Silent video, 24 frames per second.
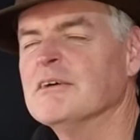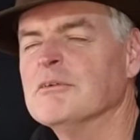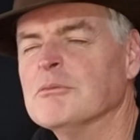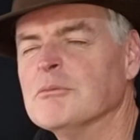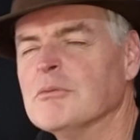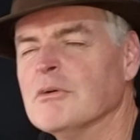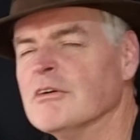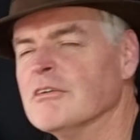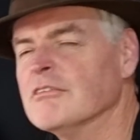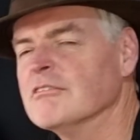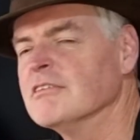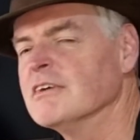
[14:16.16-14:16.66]

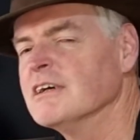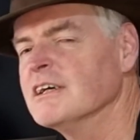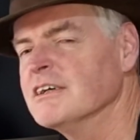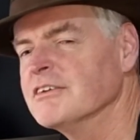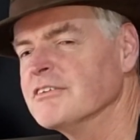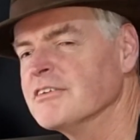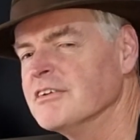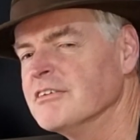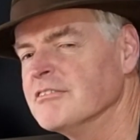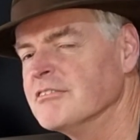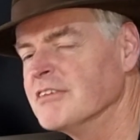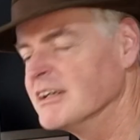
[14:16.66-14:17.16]
what
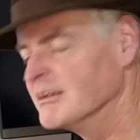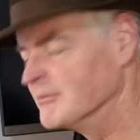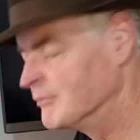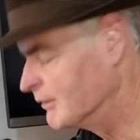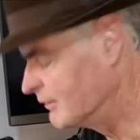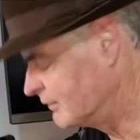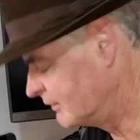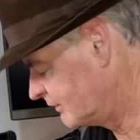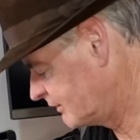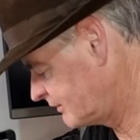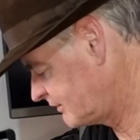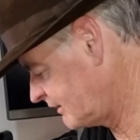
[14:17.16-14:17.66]
Rise of the
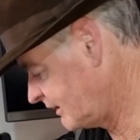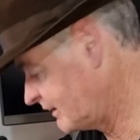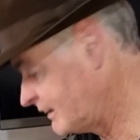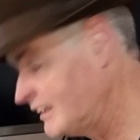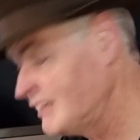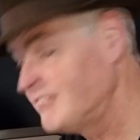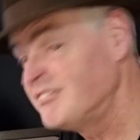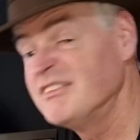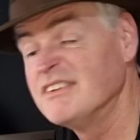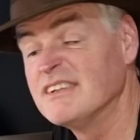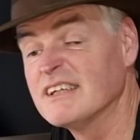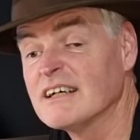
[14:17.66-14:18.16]
Robot looks like.
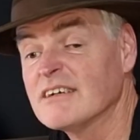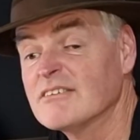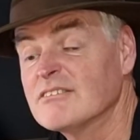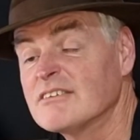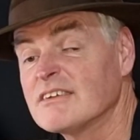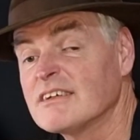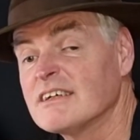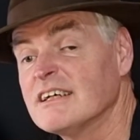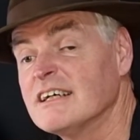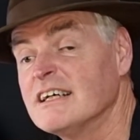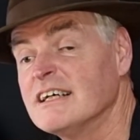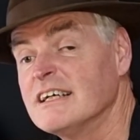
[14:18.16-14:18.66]
If you don't,
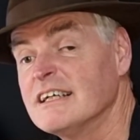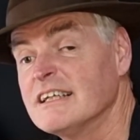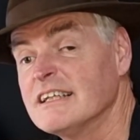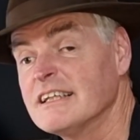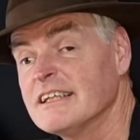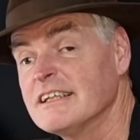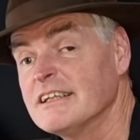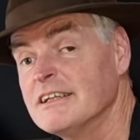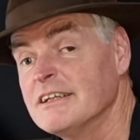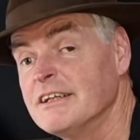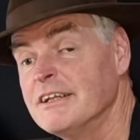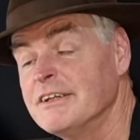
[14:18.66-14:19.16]

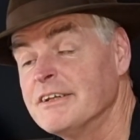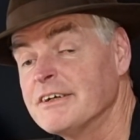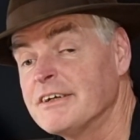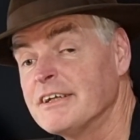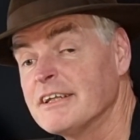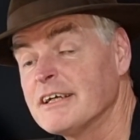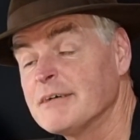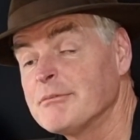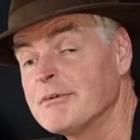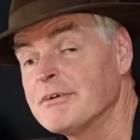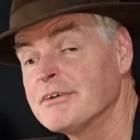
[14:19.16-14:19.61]
look it up